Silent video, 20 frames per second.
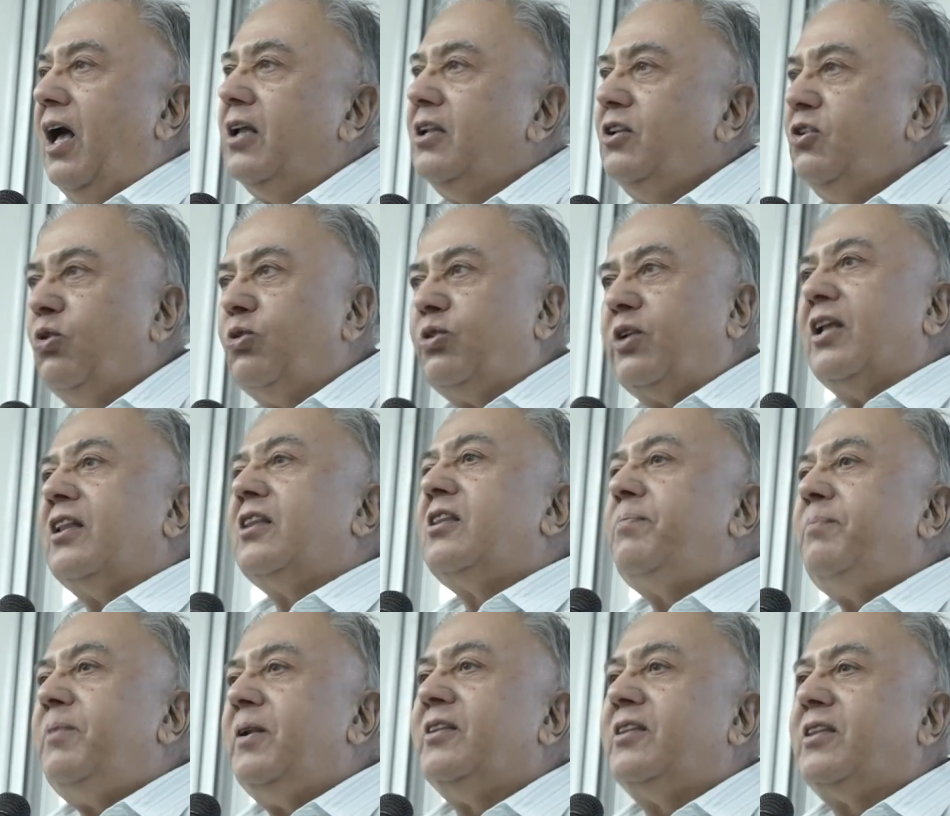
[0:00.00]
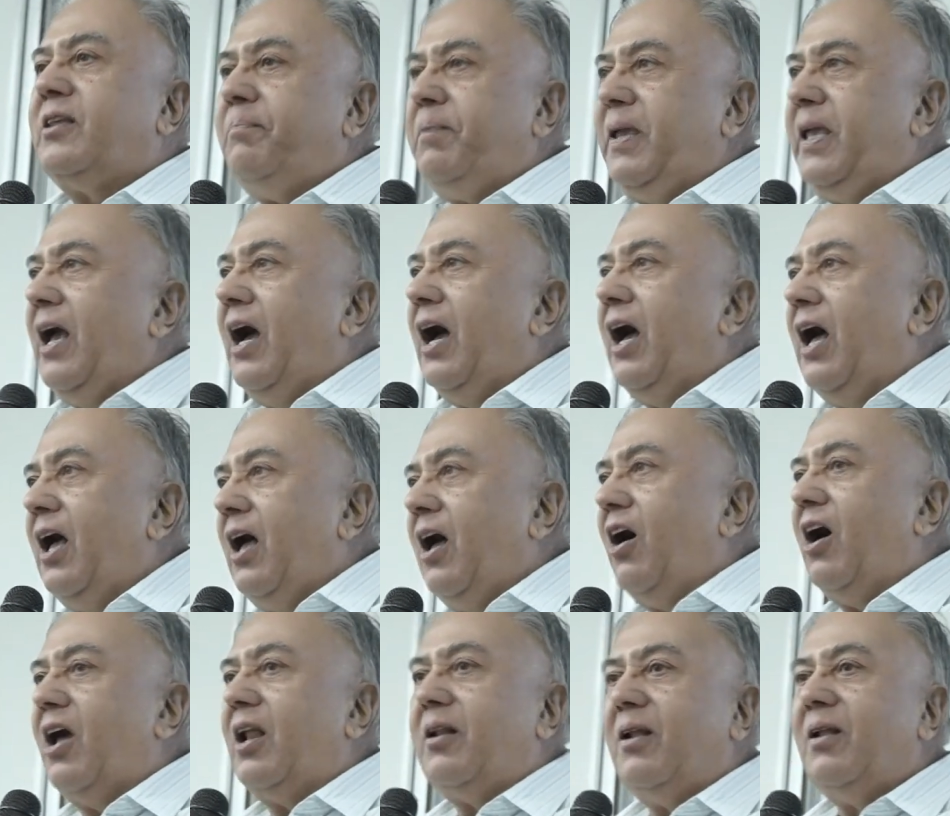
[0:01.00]
Newton's Principia
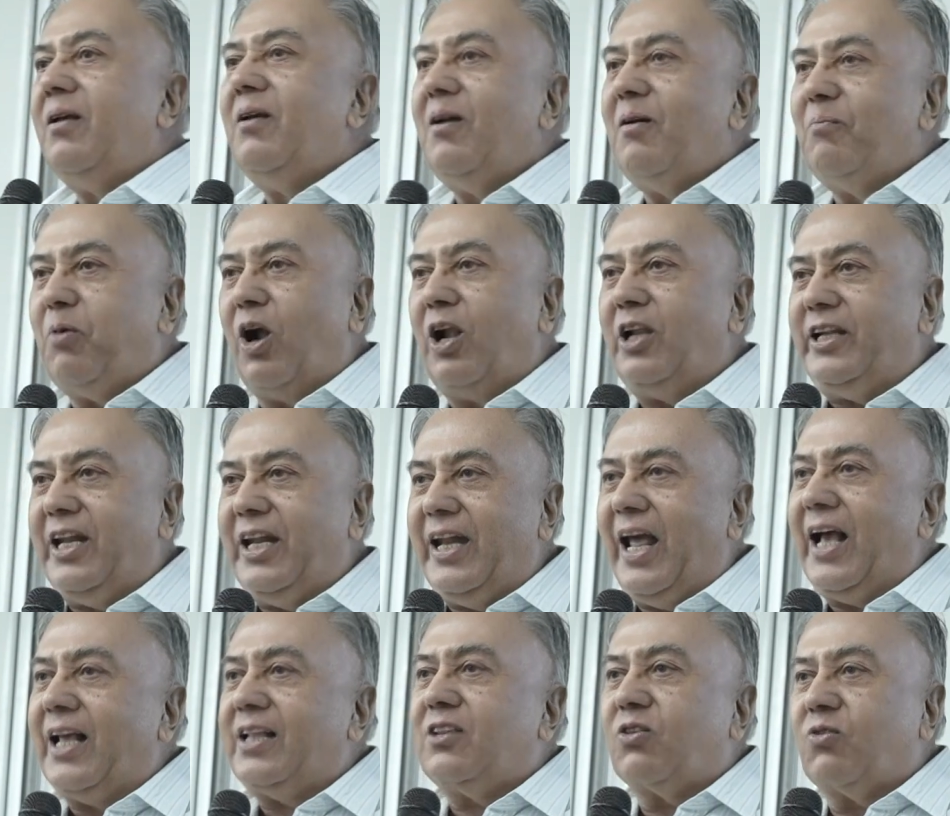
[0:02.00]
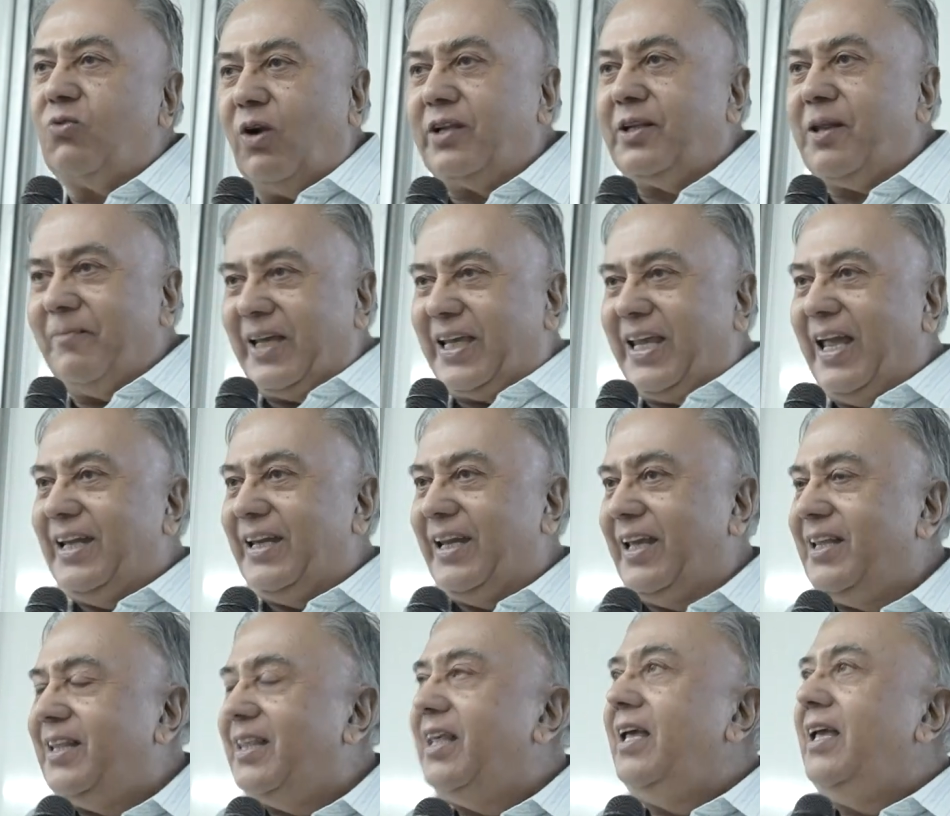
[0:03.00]
or Paul Dirac's quantum
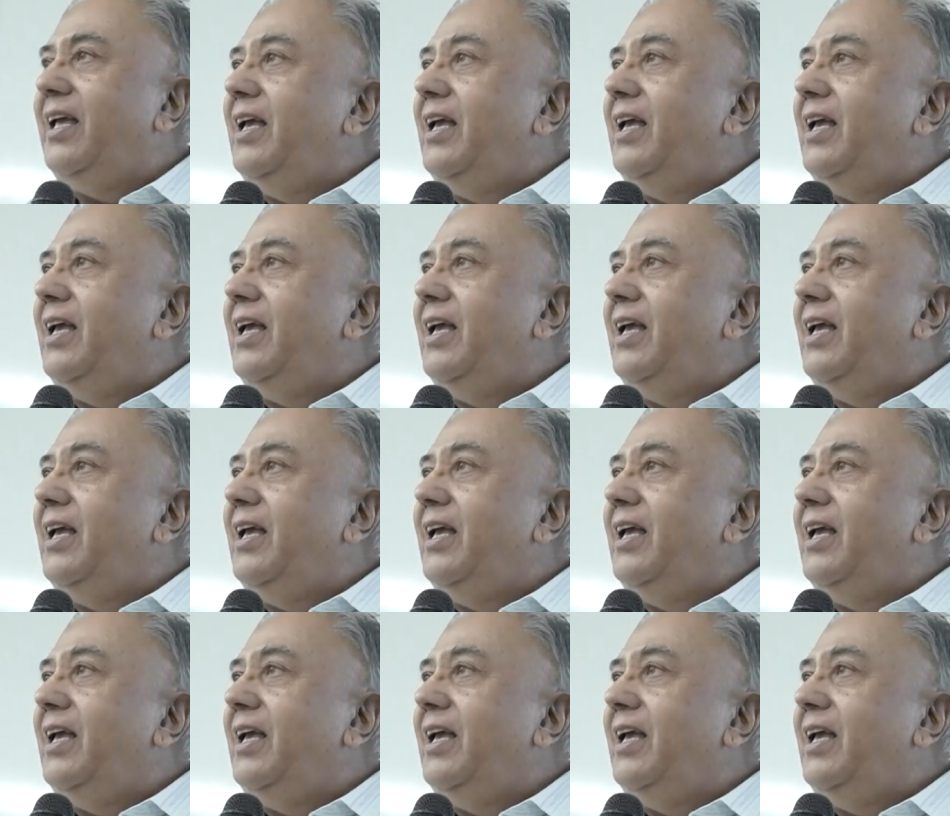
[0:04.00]
mechanics.